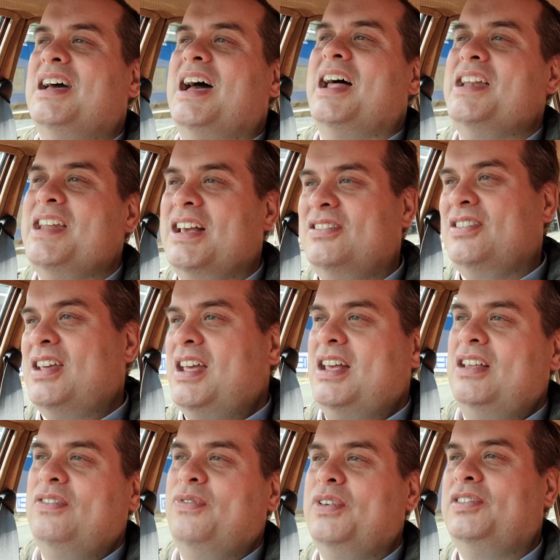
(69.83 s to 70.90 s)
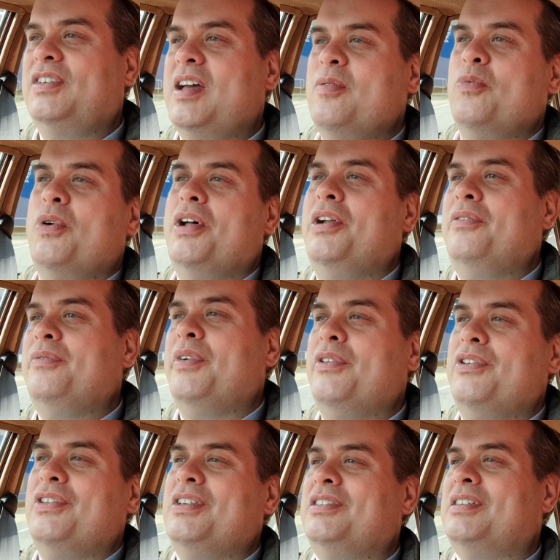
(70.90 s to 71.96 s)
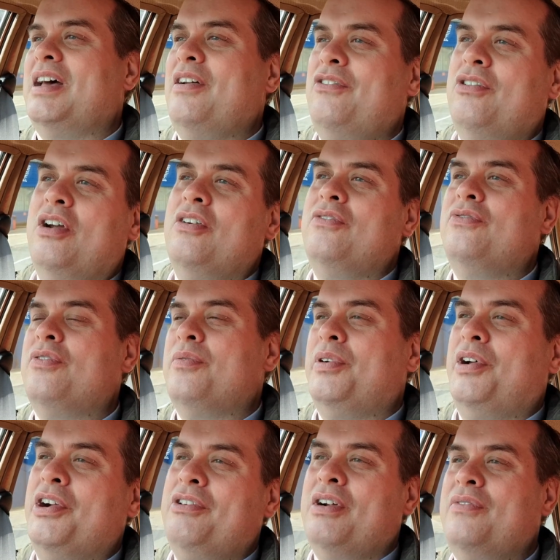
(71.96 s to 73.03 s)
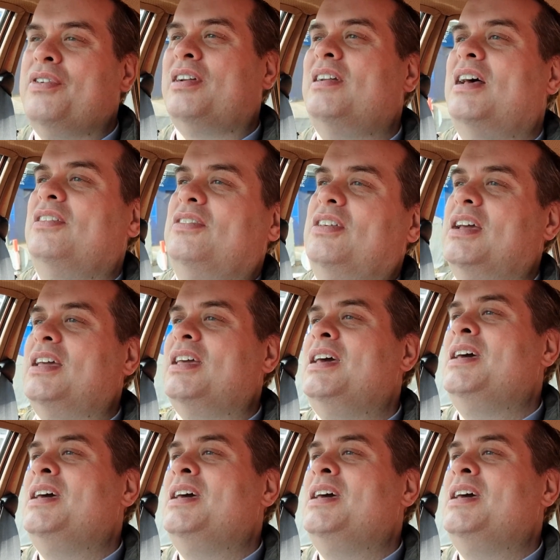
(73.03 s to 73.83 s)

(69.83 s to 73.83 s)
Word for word: and yes, it is the same one I drove from on a Driver Classic,